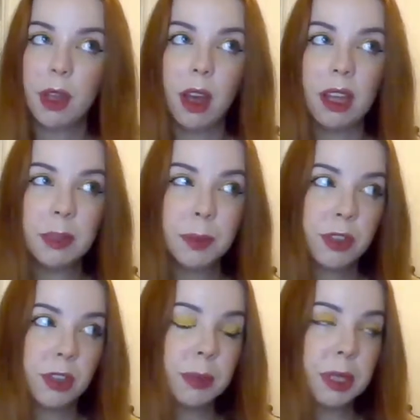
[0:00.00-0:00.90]
I am
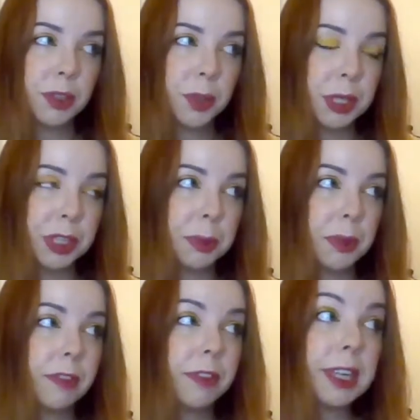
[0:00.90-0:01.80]
streaming on Twitch,
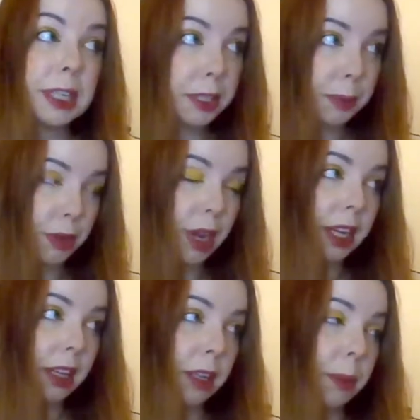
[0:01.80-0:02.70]
but very
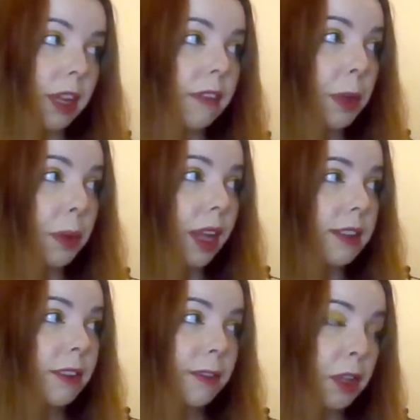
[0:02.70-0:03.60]
sporadically. But if you would
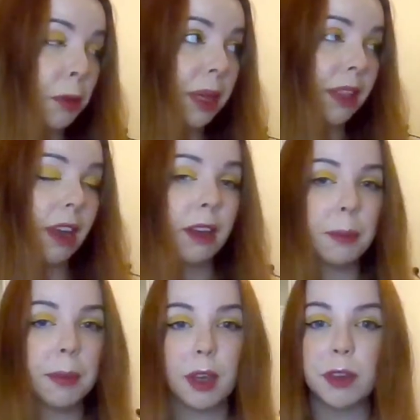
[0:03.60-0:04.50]
like to follow me there,
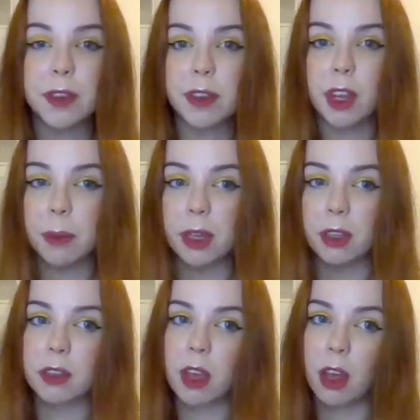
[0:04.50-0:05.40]
my username
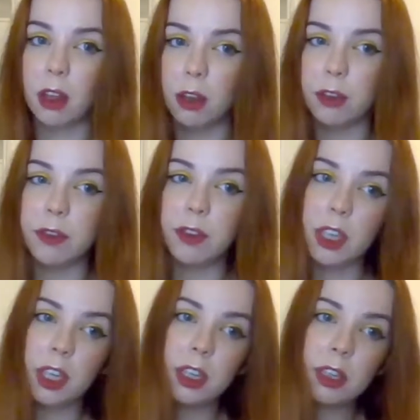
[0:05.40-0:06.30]
is Hell of
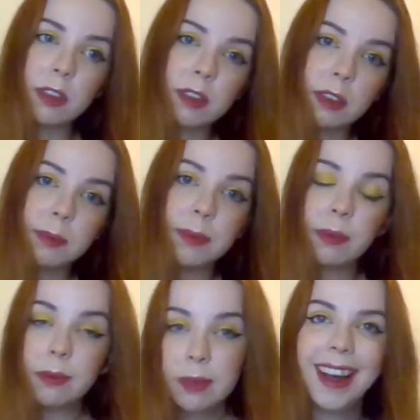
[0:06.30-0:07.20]
Ditties.
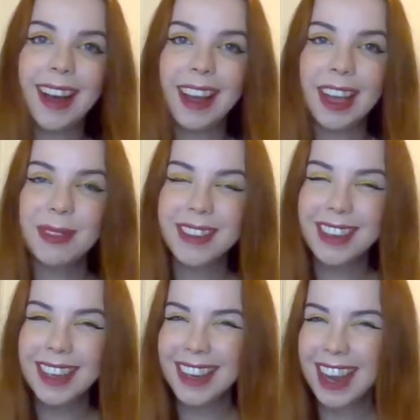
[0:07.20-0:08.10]
I'll
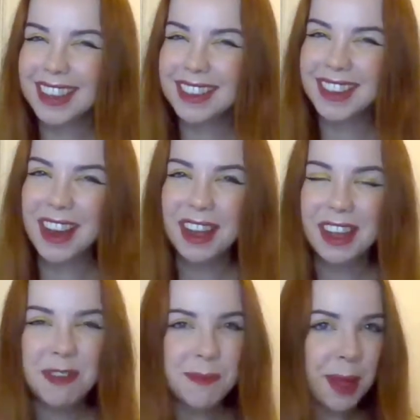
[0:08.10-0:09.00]
see you next
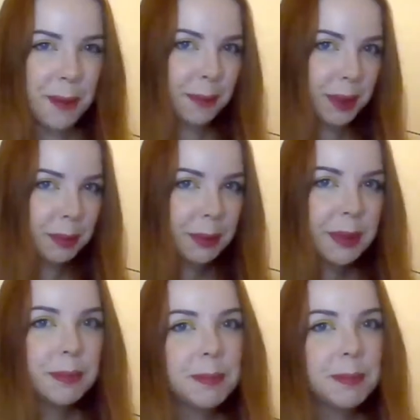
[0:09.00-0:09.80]
time. Bye. -bye,